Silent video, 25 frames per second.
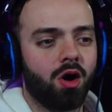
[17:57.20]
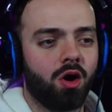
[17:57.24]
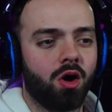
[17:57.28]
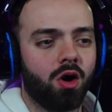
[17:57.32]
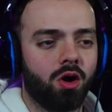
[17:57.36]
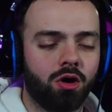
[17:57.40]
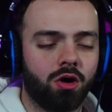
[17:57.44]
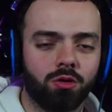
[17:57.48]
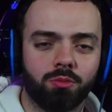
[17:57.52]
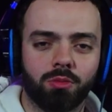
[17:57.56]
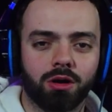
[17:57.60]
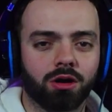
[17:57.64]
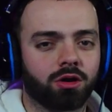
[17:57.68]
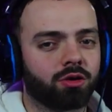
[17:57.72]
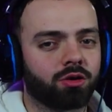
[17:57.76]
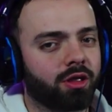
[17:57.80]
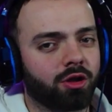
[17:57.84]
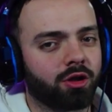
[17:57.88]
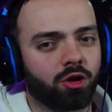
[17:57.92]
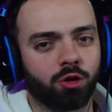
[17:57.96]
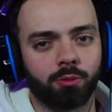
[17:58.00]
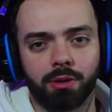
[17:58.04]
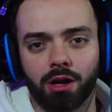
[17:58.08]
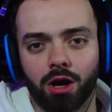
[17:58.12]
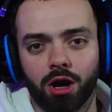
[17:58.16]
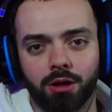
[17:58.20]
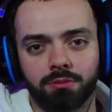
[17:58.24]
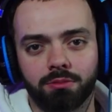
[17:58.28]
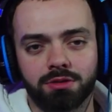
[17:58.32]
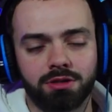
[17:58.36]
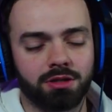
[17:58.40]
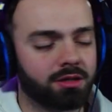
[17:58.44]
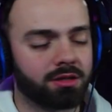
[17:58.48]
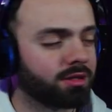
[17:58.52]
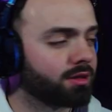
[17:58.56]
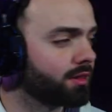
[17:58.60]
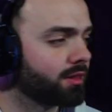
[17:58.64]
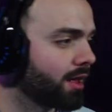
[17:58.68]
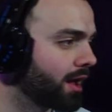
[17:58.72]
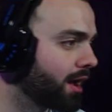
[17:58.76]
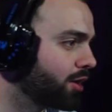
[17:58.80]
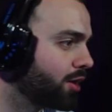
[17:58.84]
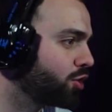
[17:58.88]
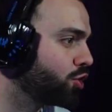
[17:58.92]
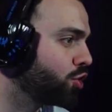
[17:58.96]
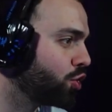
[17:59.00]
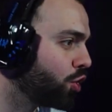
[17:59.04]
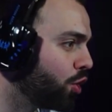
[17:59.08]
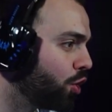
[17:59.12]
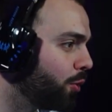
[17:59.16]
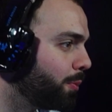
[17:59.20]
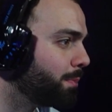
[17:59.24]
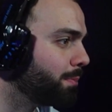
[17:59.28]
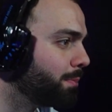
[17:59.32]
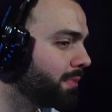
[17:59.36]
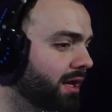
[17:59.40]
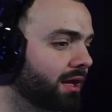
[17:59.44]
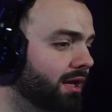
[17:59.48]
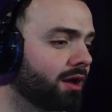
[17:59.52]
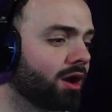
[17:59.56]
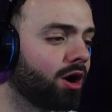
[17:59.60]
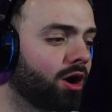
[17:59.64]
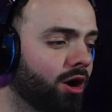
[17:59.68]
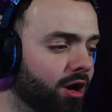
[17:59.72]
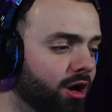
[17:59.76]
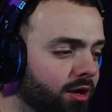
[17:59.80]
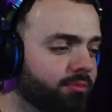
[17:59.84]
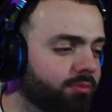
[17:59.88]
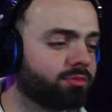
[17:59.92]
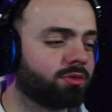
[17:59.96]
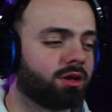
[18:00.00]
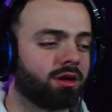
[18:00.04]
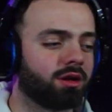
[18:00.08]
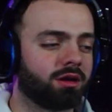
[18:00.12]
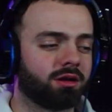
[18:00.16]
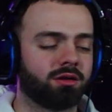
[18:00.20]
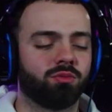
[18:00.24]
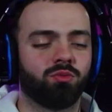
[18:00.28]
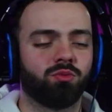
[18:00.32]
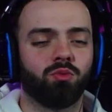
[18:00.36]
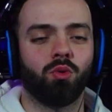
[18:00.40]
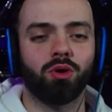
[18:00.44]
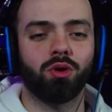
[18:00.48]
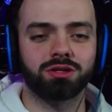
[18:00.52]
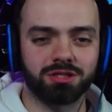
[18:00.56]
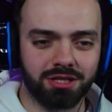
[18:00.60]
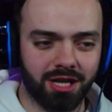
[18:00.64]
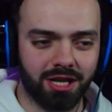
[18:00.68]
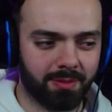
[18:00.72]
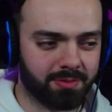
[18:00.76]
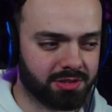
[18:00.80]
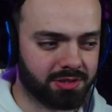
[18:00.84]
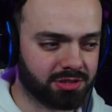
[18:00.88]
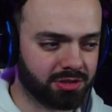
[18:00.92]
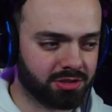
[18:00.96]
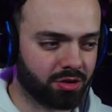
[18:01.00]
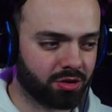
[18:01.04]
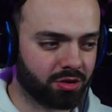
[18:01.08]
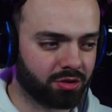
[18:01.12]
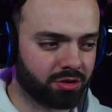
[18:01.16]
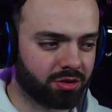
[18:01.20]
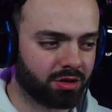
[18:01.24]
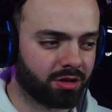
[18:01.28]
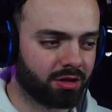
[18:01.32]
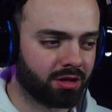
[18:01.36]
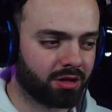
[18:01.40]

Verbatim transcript: Oh my god, that got me hyped. That got me hyped. What an episode.